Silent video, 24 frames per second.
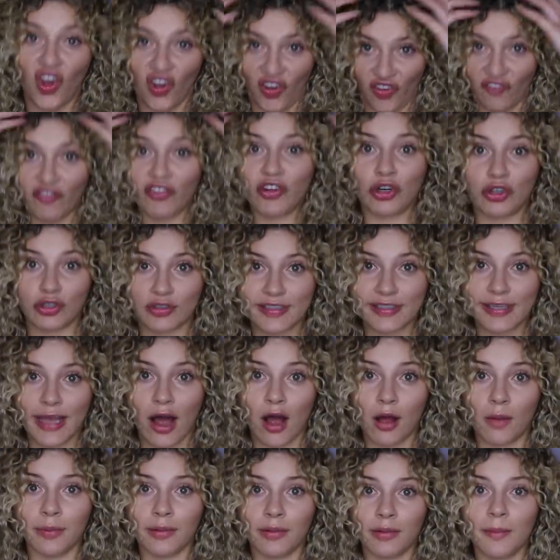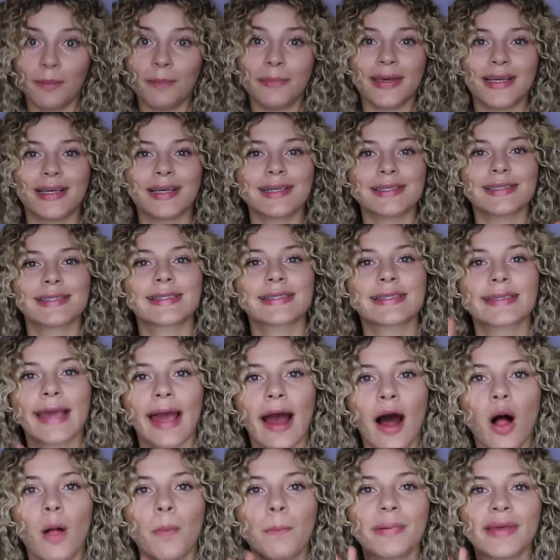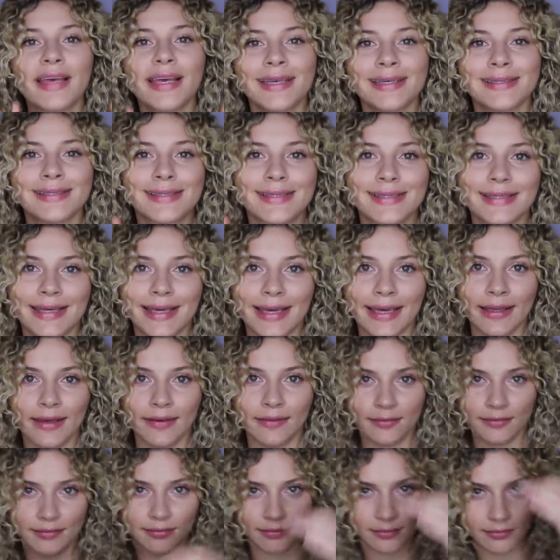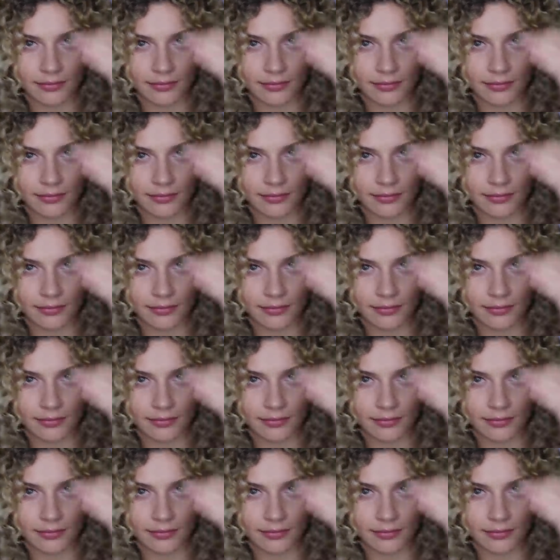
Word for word: for your scalp because scalp is skin.